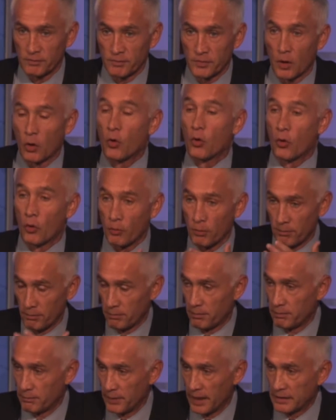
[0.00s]
or
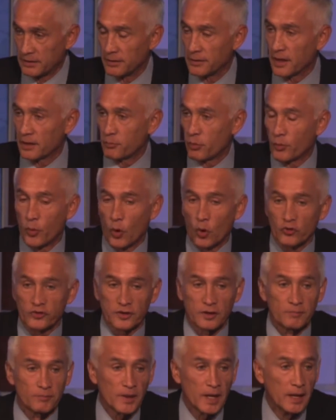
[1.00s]
making that
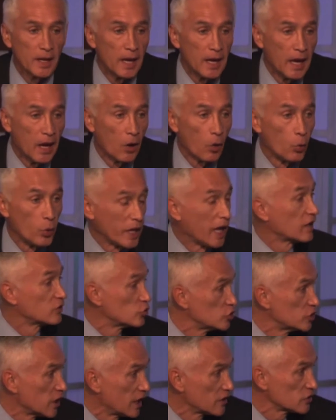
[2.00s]
proposal, we had to
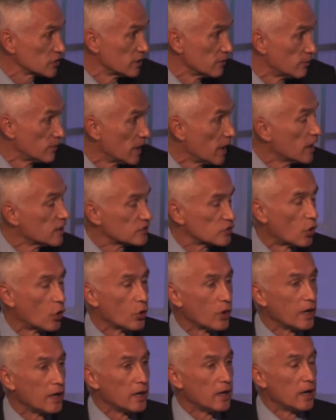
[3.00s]
challenge him. So